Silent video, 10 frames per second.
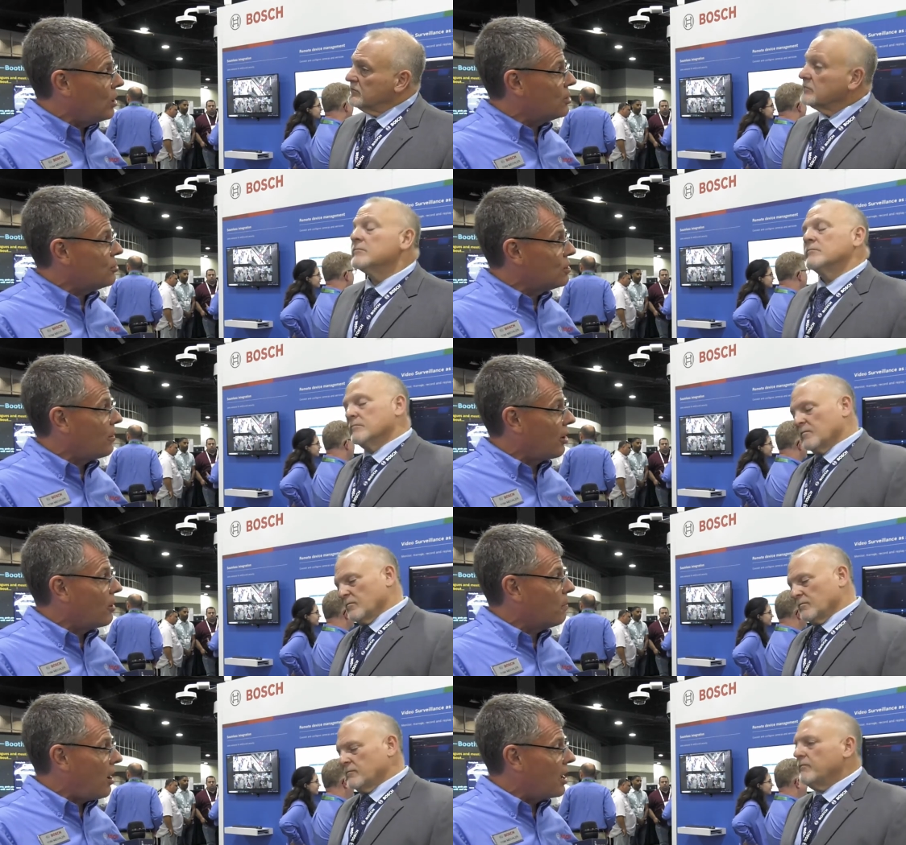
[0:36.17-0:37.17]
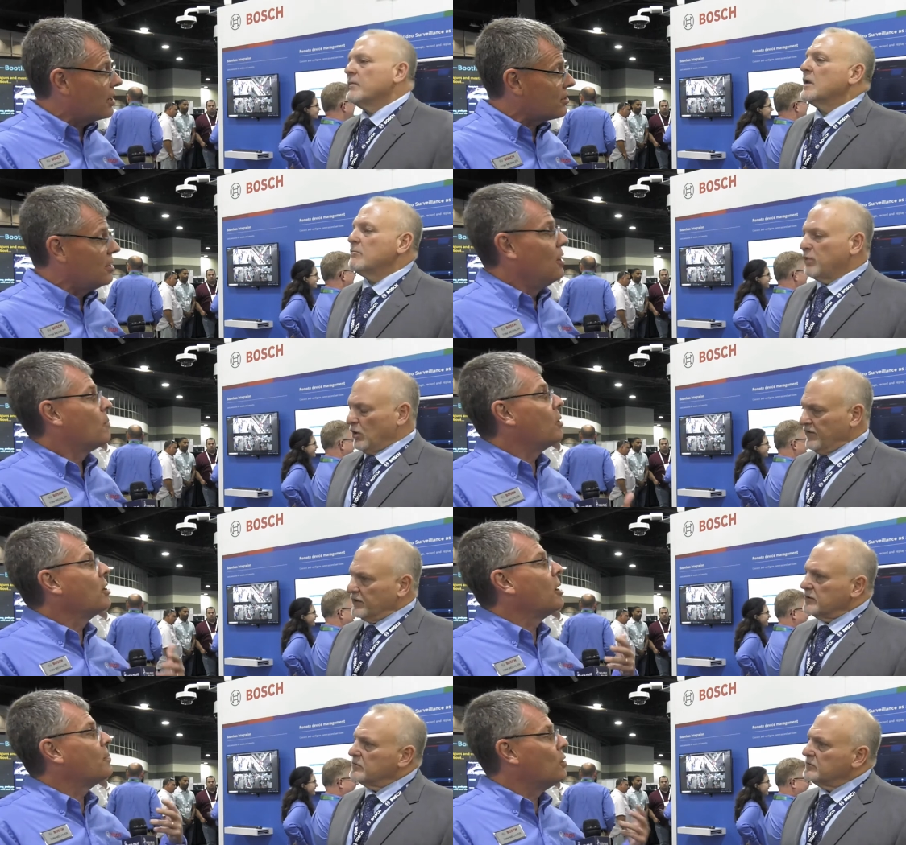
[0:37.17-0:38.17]
Speaker 1: questions about our products, Perfect.
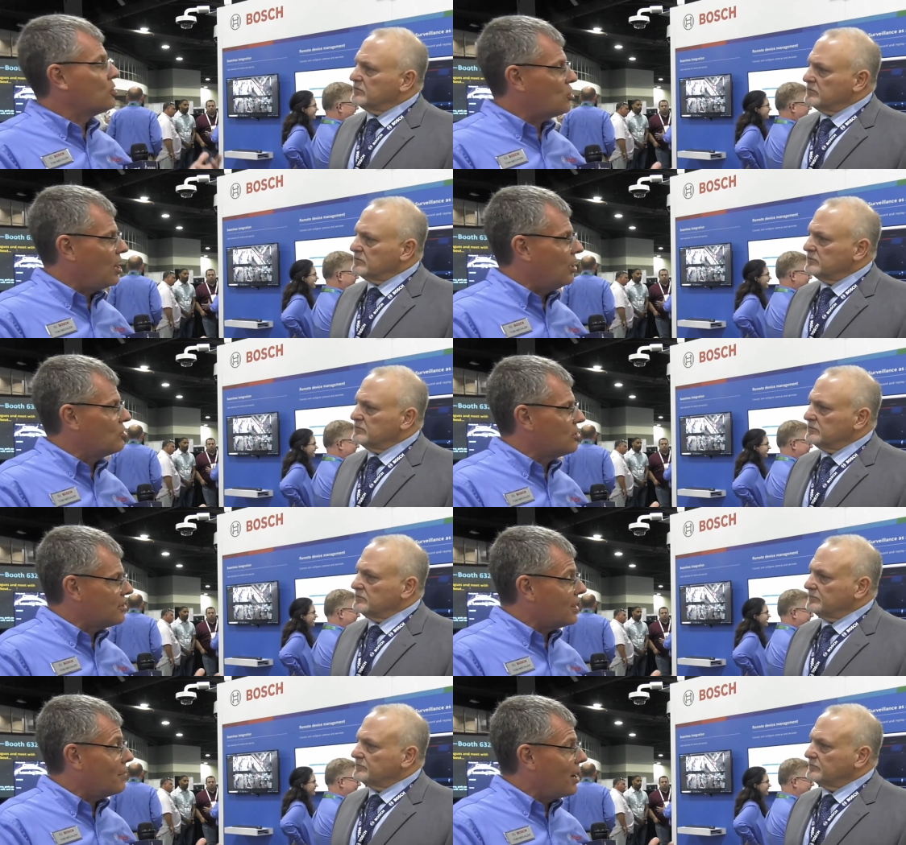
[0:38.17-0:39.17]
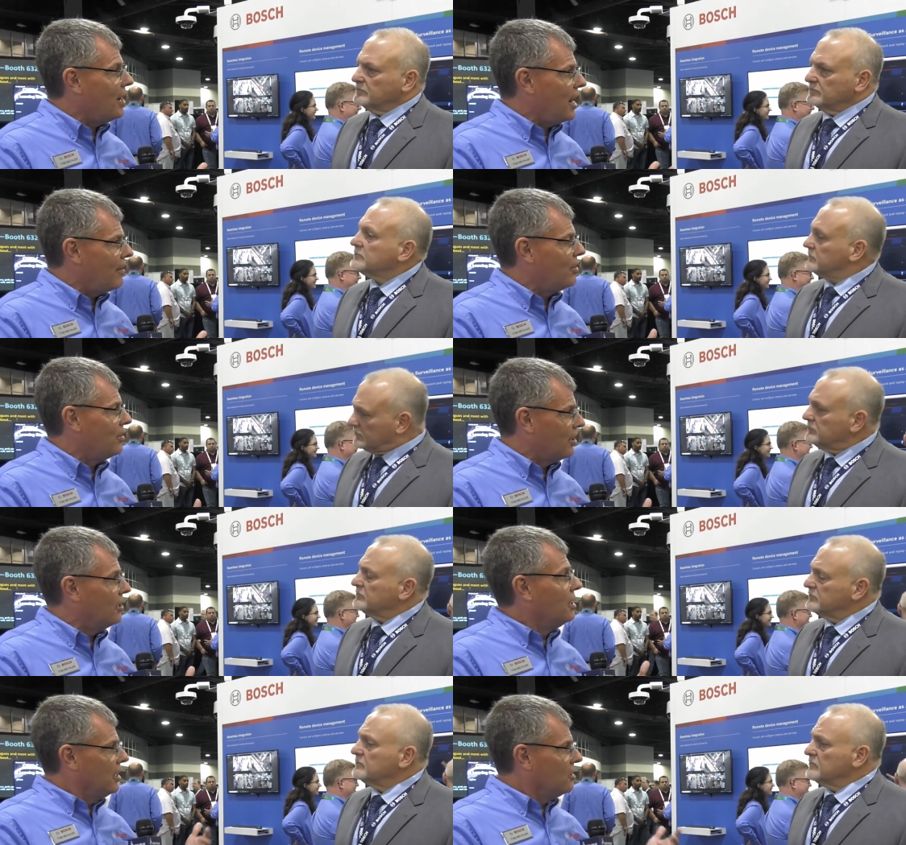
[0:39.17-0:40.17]
bring up those challenges that they might have in mm-hmm. their
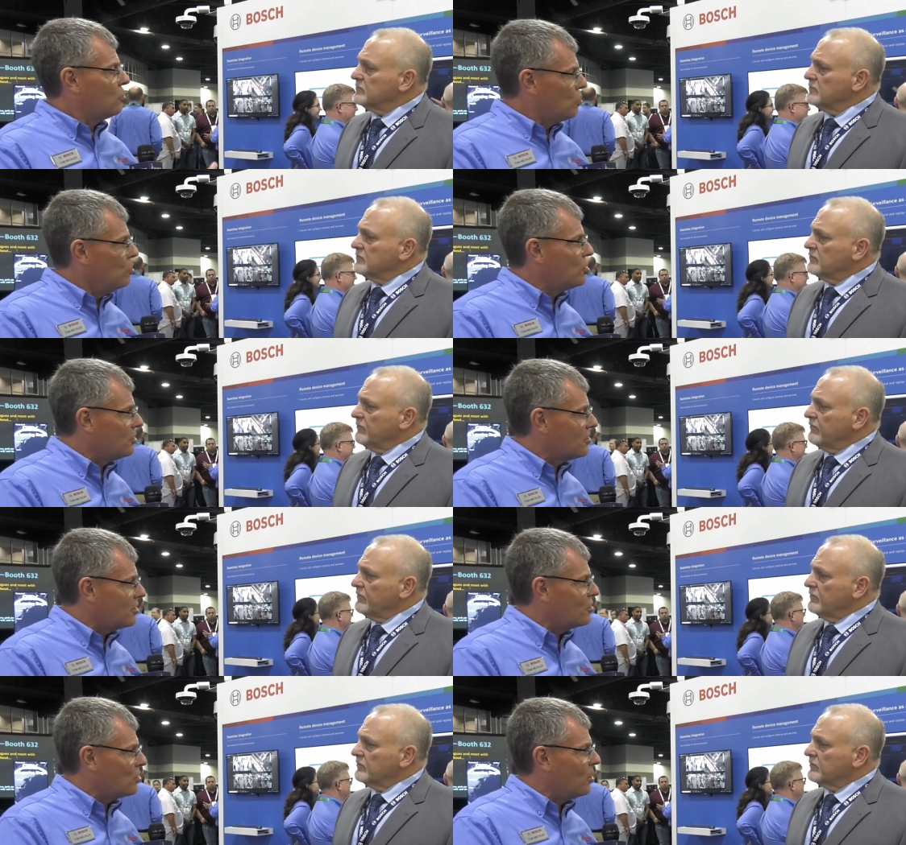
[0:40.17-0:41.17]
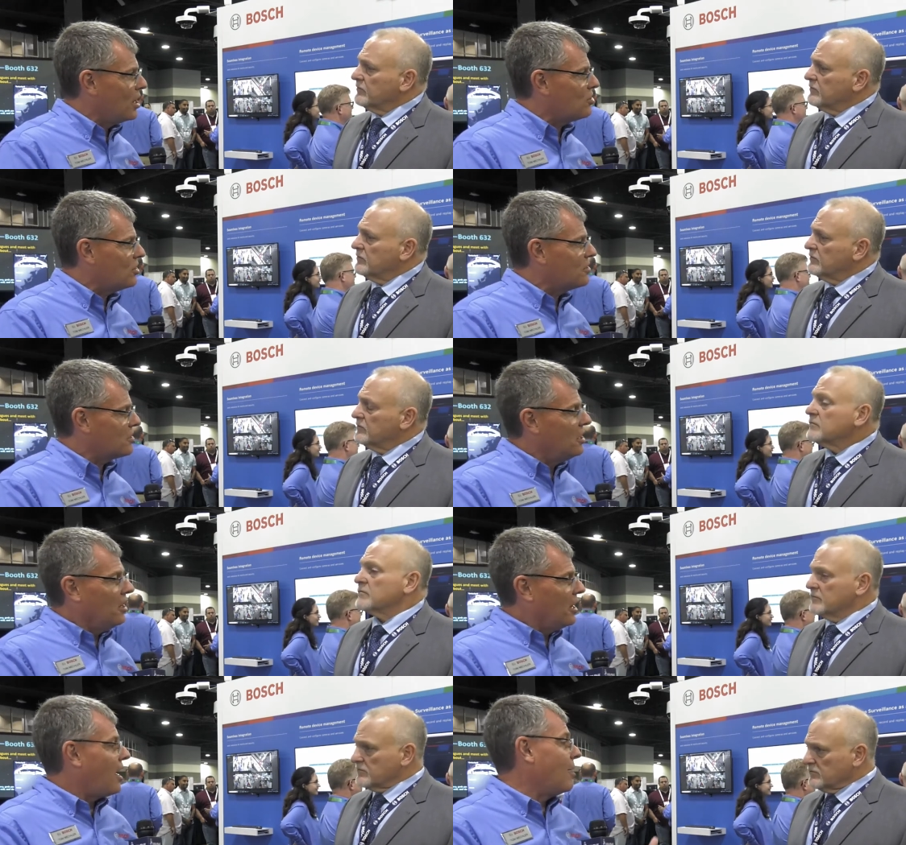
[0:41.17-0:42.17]
intrusion situations,
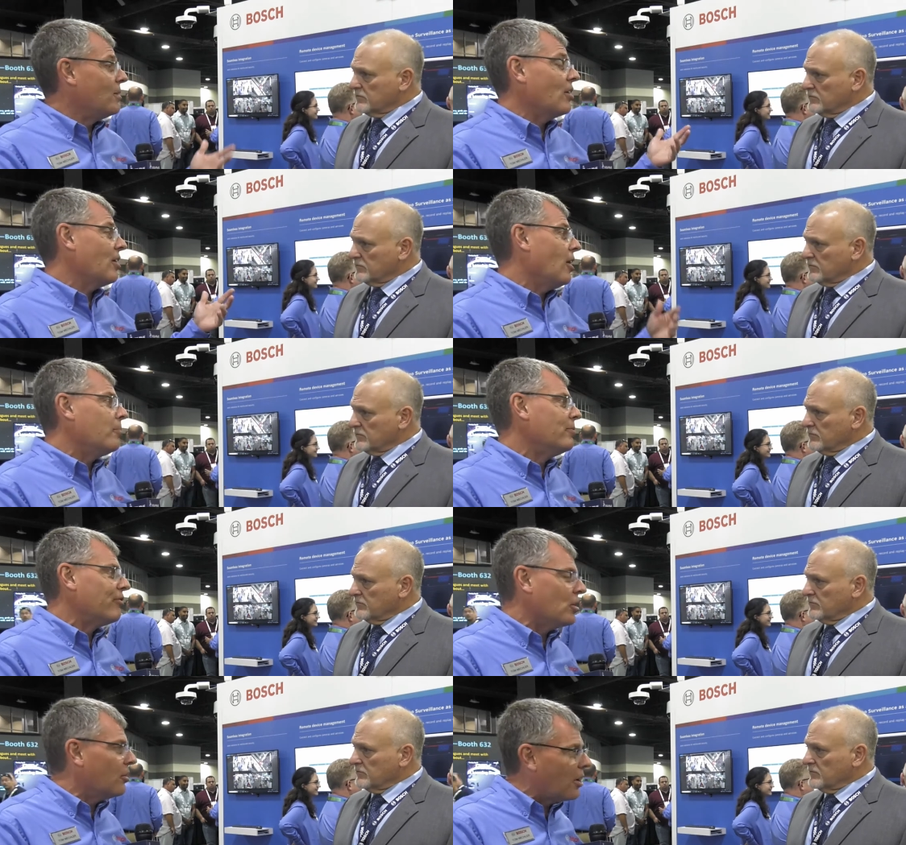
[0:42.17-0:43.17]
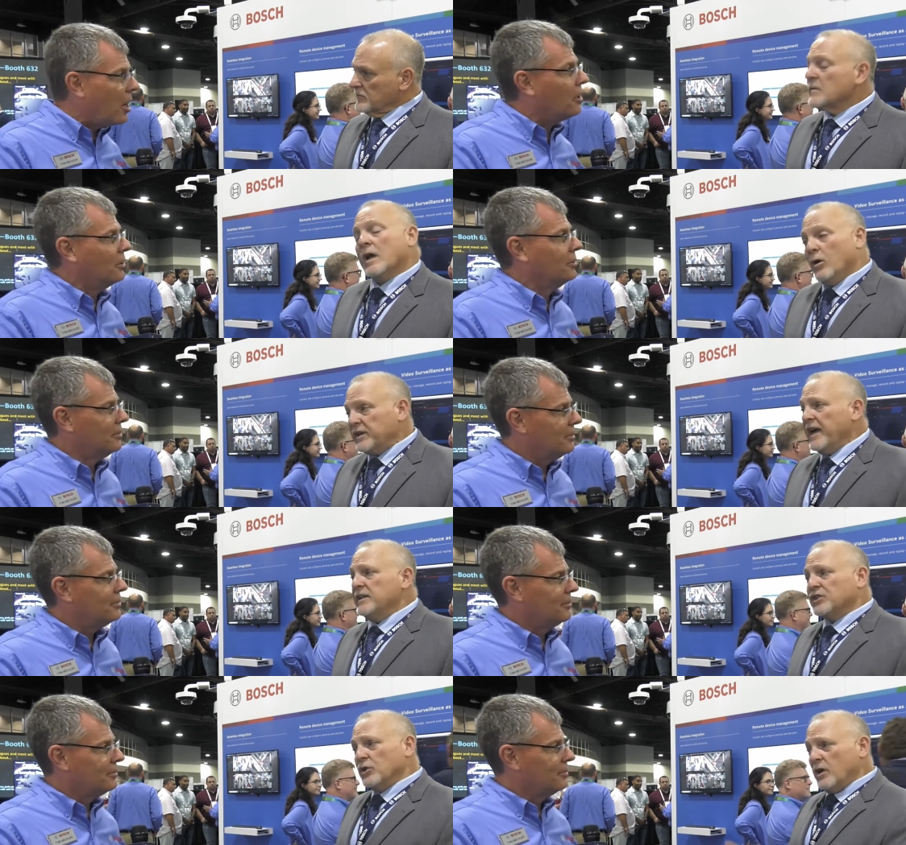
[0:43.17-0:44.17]
Speaker 2: and I'm there to help them figure it out. Okay,
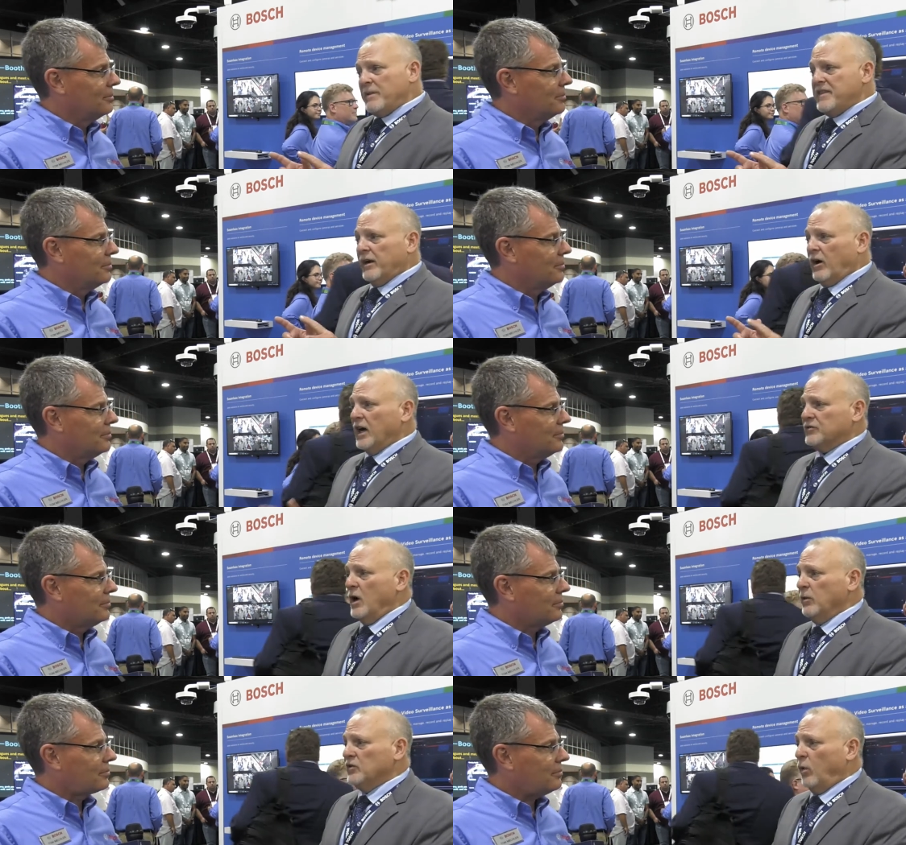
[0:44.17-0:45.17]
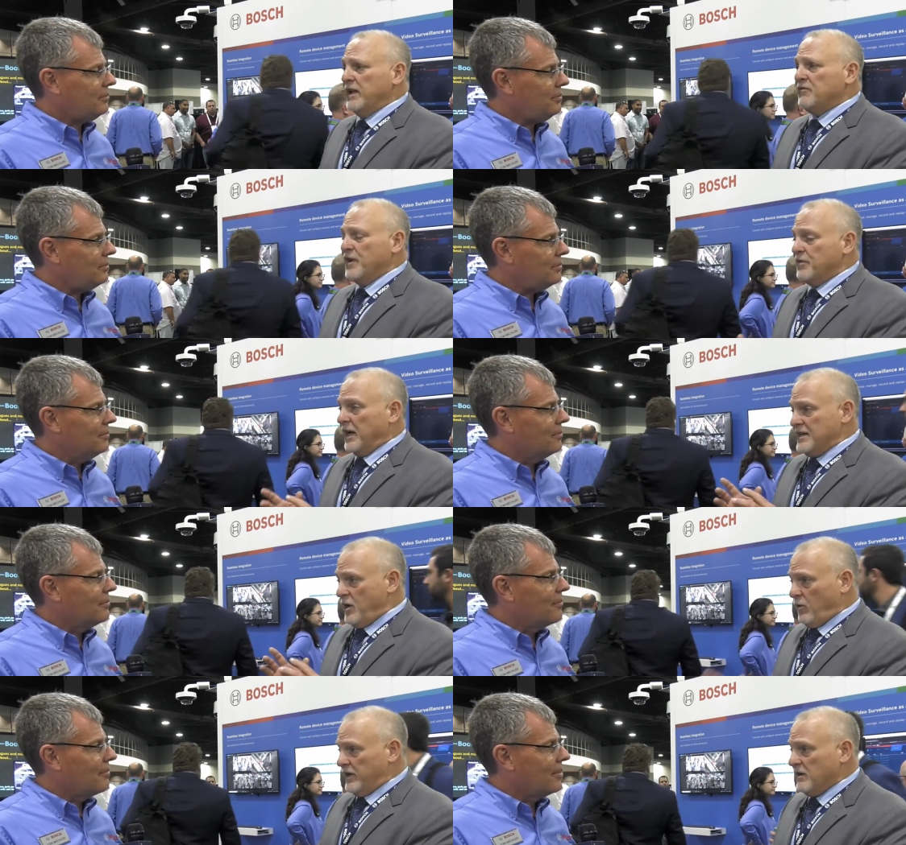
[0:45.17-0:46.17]
so you're going to be there October 25th, I
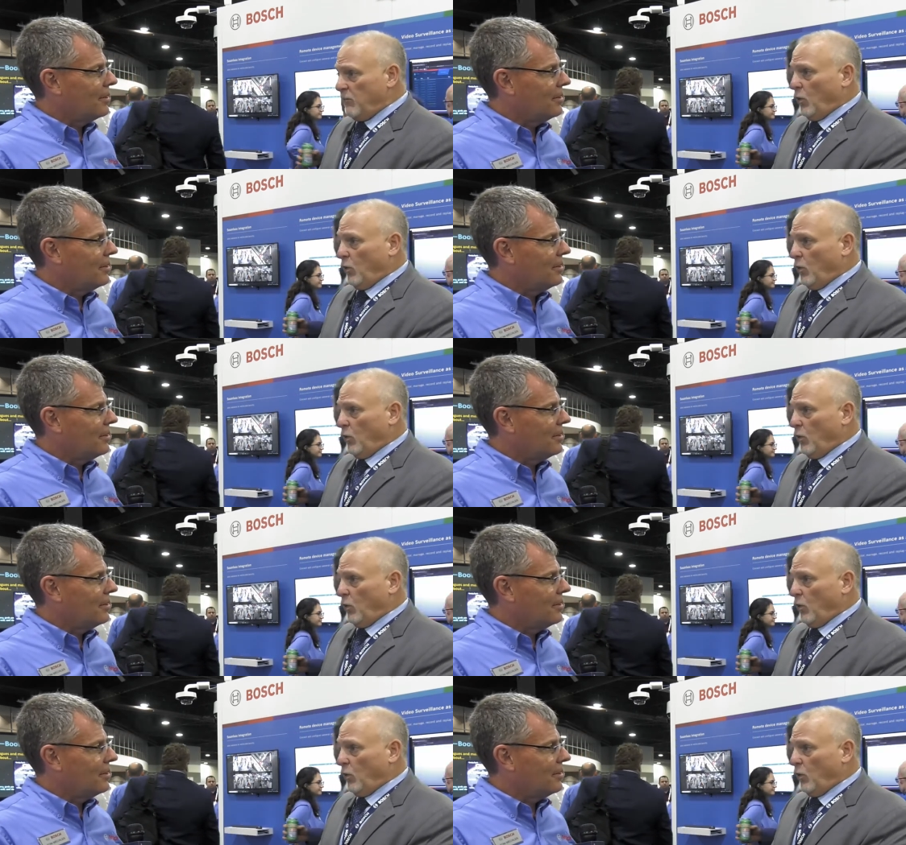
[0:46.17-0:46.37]
know, in the